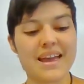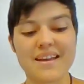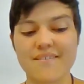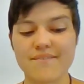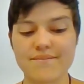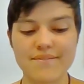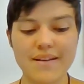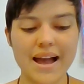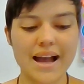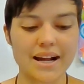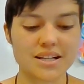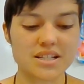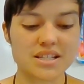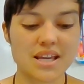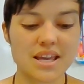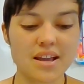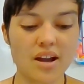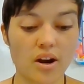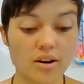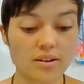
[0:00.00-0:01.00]
In fact,
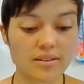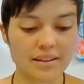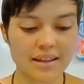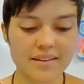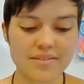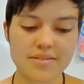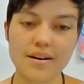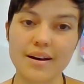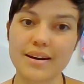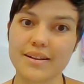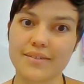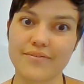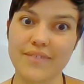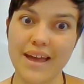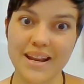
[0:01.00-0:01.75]
he hardly thought of